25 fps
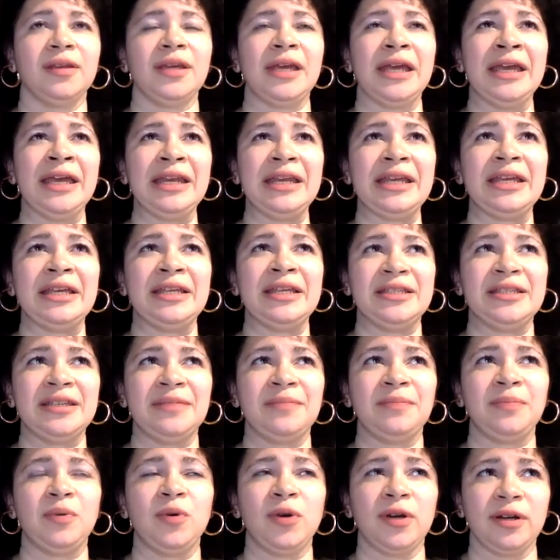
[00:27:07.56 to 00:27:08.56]
It is
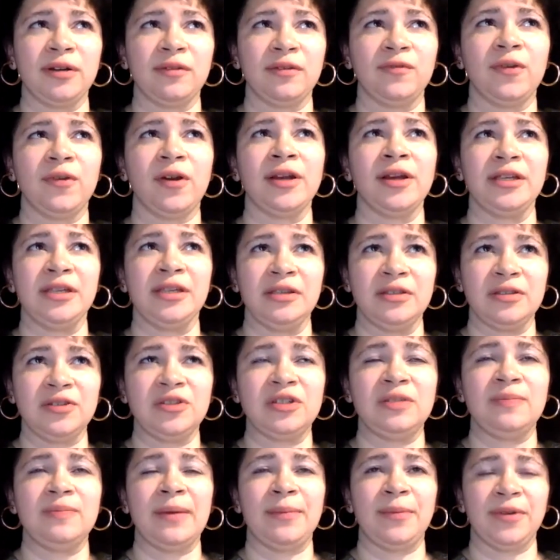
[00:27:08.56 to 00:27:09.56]
important for our
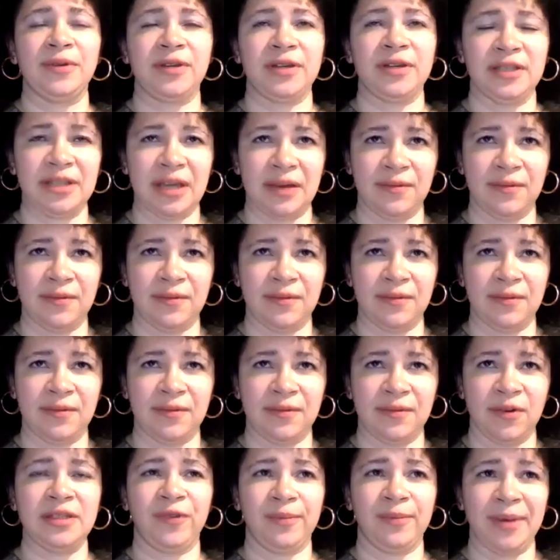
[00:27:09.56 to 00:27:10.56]
users to be able to discover
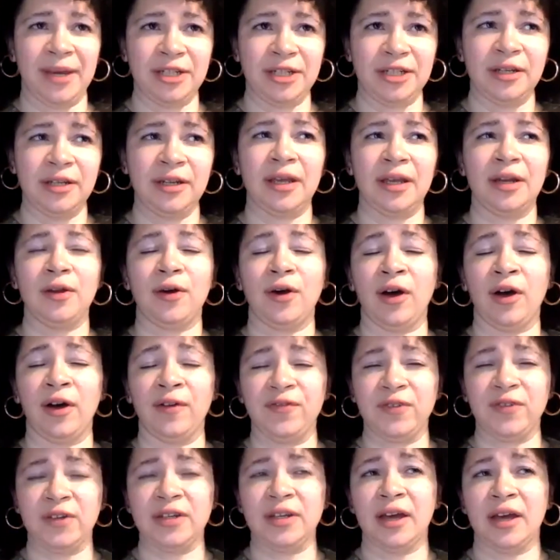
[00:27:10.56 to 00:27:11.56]
this information, and
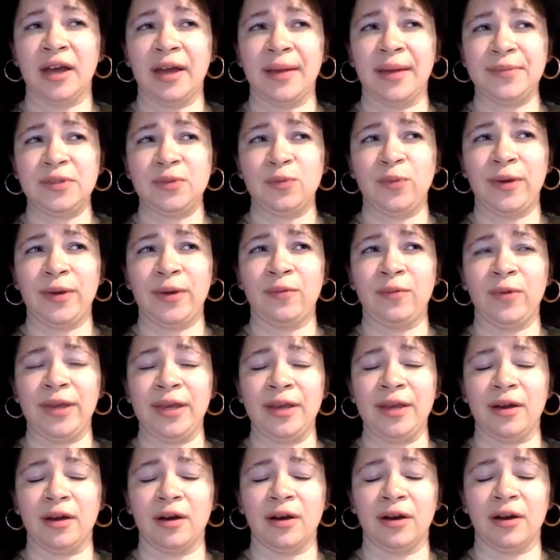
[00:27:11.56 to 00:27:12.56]
oftentimes when
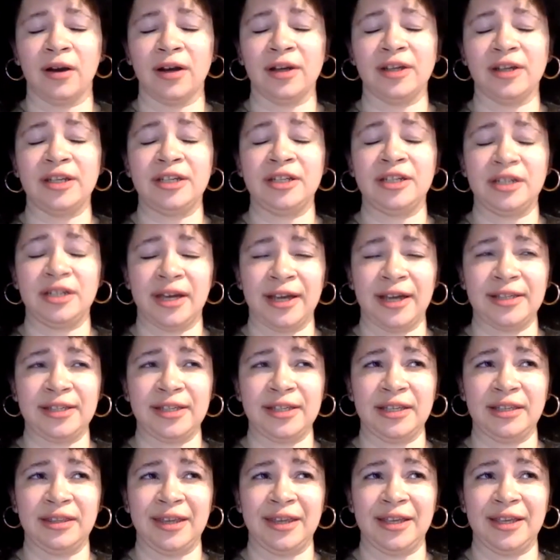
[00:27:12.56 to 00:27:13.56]
we are
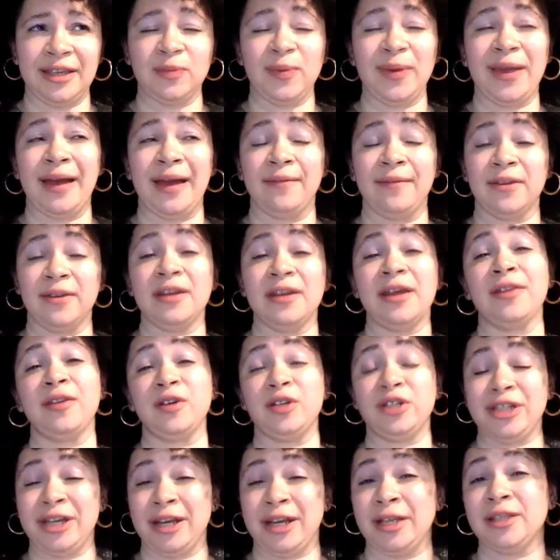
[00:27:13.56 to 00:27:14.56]
digitizing things, we have
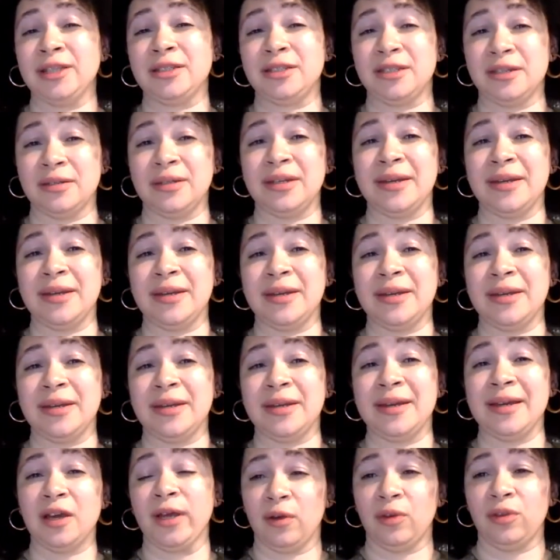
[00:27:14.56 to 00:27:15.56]
another chance to take a
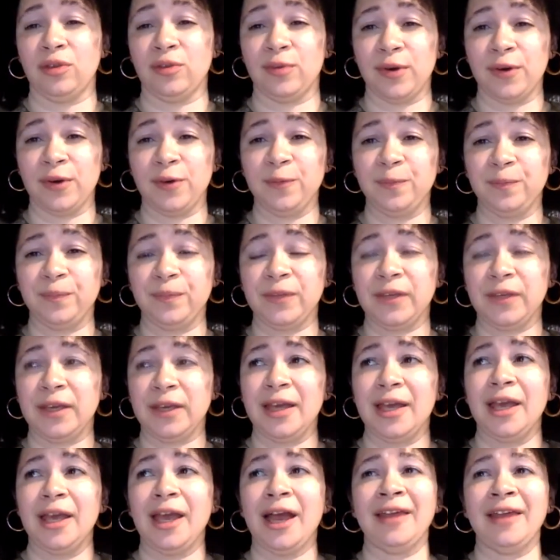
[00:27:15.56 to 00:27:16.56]
quick go through.
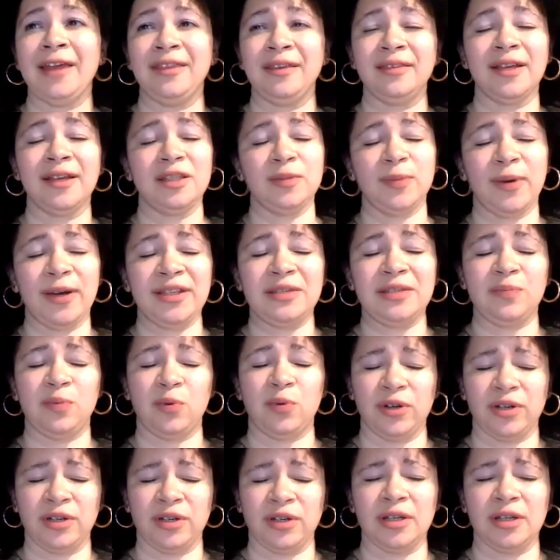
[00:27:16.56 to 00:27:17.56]
I think that's why it's
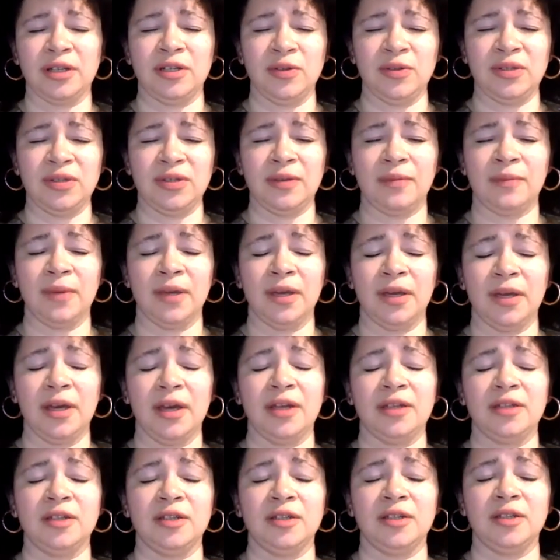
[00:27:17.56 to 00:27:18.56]
important to do
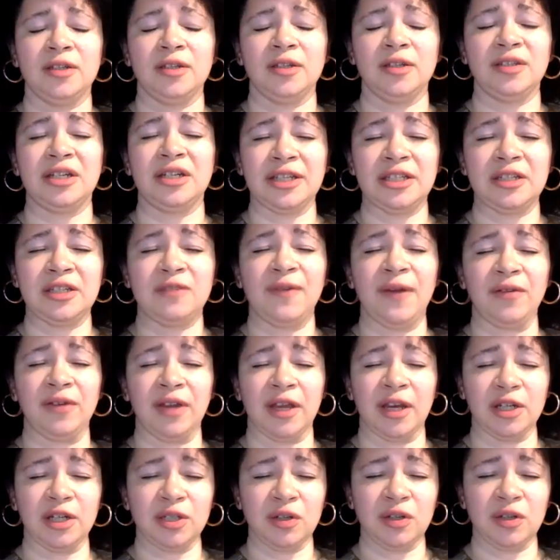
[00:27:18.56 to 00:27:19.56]
to suggest
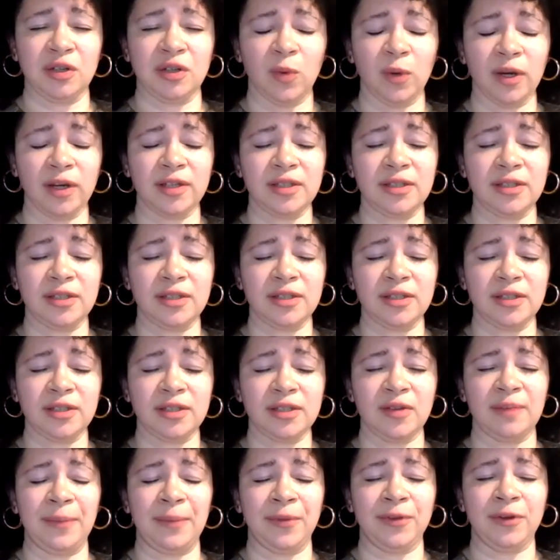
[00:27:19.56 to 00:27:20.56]
foundational work so
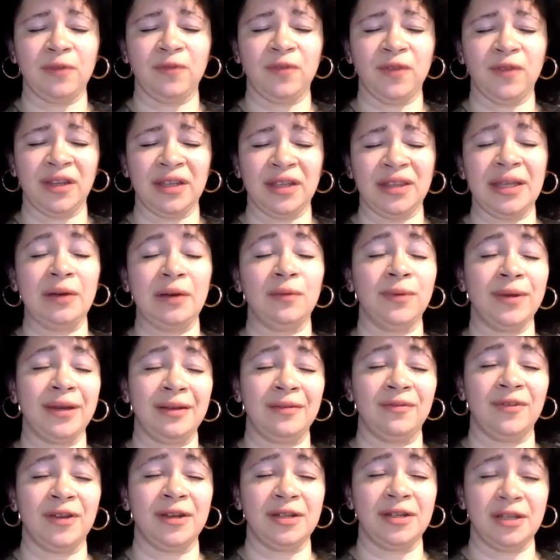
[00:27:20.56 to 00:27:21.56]
that people don't feel like they're
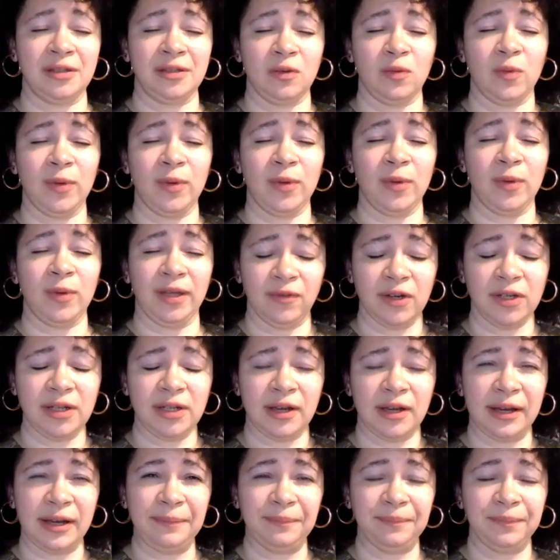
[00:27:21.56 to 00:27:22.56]
reinventing the wheel
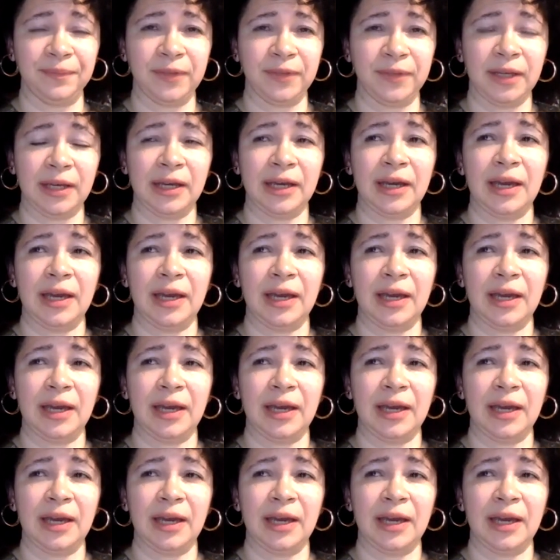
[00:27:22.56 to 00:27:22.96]
every time.